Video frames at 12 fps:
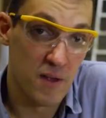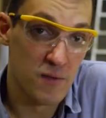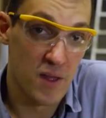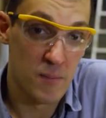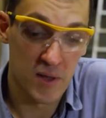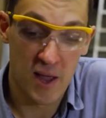
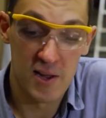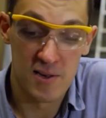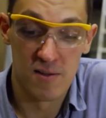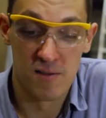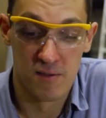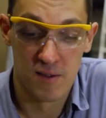those
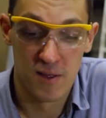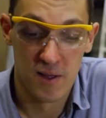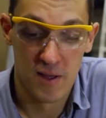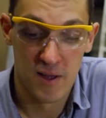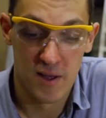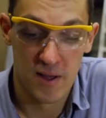applications,
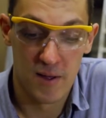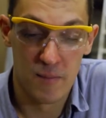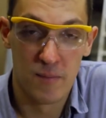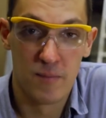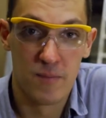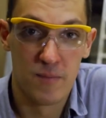
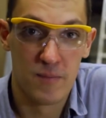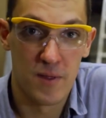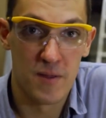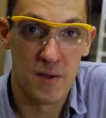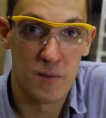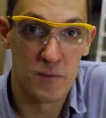
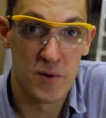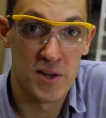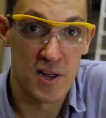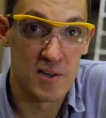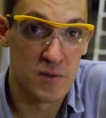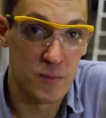then that would really
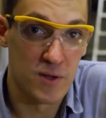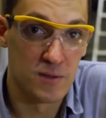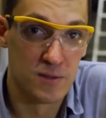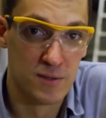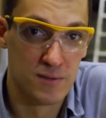change the world.